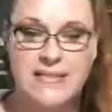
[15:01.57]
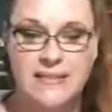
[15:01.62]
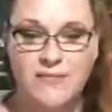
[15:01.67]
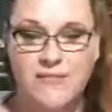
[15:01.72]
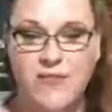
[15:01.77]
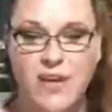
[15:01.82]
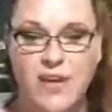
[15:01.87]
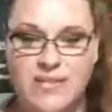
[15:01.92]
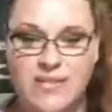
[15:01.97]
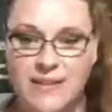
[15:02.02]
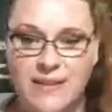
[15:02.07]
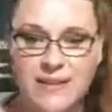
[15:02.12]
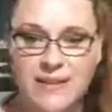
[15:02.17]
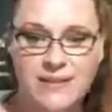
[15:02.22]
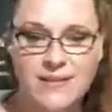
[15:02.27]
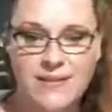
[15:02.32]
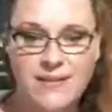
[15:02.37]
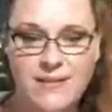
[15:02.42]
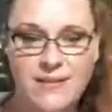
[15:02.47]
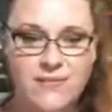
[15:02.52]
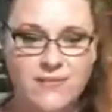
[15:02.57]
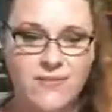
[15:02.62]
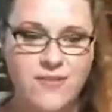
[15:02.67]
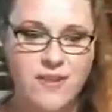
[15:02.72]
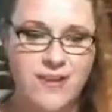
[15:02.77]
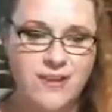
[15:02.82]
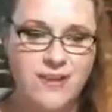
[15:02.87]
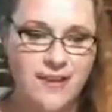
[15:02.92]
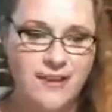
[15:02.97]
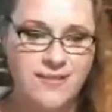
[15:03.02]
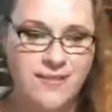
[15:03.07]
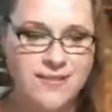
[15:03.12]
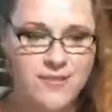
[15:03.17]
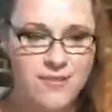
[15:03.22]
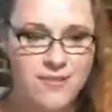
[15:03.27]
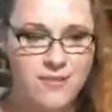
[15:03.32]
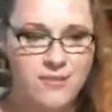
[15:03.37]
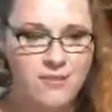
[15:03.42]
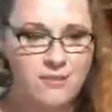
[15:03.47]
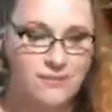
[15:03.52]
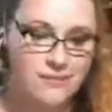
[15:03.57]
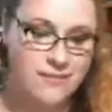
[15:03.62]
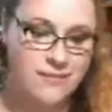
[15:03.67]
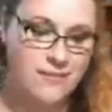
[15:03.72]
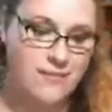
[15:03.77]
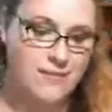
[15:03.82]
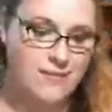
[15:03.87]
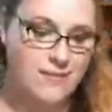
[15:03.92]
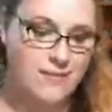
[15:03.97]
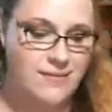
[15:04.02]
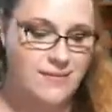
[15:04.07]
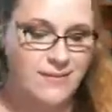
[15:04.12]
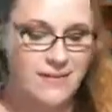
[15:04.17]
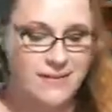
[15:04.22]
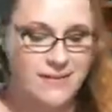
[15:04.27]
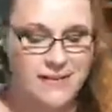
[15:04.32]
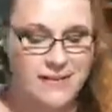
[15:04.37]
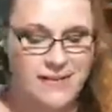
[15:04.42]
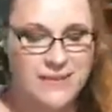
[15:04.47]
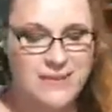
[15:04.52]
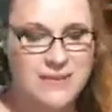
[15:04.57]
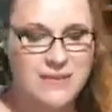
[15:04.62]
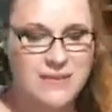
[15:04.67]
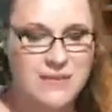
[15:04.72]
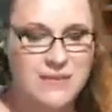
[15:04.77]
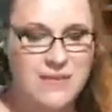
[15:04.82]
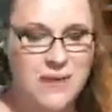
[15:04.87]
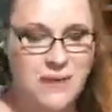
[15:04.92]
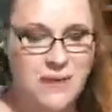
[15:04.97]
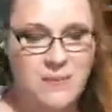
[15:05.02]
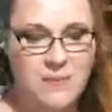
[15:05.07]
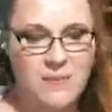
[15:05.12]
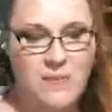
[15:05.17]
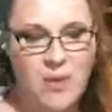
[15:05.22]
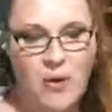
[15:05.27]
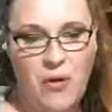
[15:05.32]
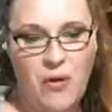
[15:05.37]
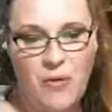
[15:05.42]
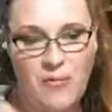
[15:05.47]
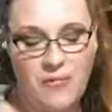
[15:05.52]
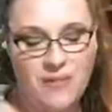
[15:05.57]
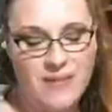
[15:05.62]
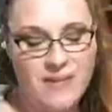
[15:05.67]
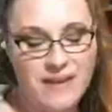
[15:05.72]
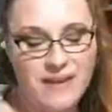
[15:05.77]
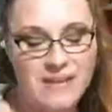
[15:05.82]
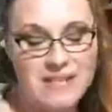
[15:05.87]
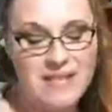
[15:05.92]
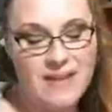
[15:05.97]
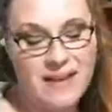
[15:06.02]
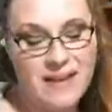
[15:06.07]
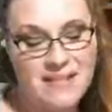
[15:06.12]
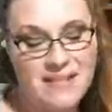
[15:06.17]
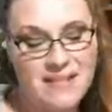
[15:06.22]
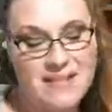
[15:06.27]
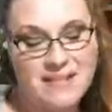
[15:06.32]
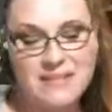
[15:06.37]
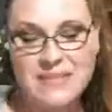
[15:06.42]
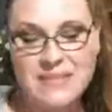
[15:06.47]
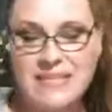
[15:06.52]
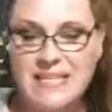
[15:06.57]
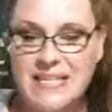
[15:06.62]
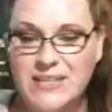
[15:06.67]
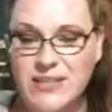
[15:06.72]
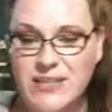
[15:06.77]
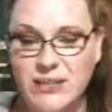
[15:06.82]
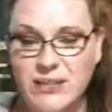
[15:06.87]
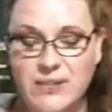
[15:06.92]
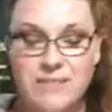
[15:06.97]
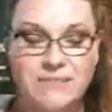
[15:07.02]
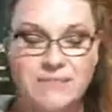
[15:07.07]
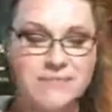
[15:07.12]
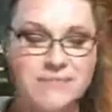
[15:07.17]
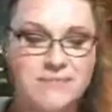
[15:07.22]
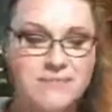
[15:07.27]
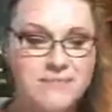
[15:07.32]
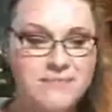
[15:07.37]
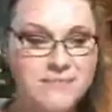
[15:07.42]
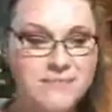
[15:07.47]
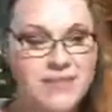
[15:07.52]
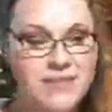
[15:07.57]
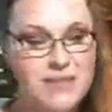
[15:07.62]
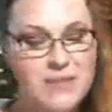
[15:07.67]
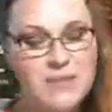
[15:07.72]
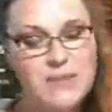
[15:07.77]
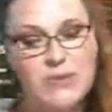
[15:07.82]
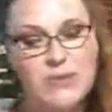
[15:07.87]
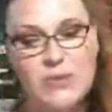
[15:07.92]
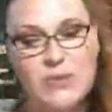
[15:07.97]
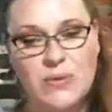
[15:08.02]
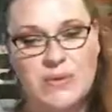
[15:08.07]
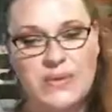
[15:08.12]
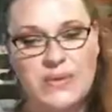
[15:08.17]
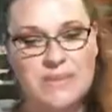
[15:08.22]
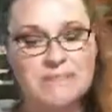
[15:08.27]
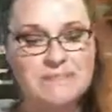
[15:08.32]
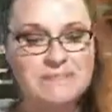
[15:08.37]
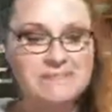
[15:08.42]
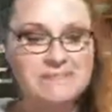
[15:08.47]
and freshly cleaned for you guys too. So hopefully that's a nice little teaser that you enjoy.